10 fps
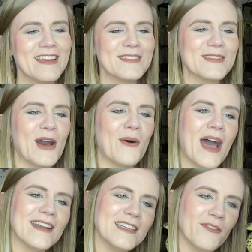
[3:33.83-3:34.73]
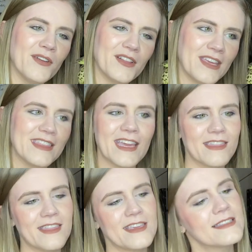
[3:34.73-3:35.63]
So I definitely think
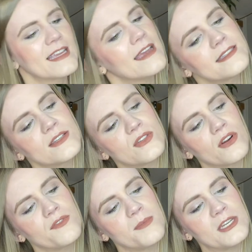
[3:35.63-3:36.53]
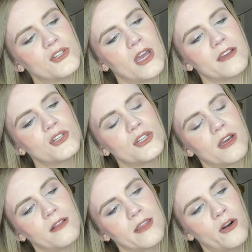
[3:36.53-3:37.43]
that these guys deserve to be judged
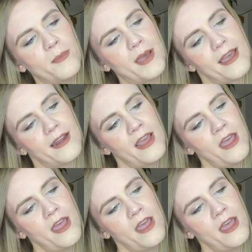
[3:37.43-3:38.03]
a little bit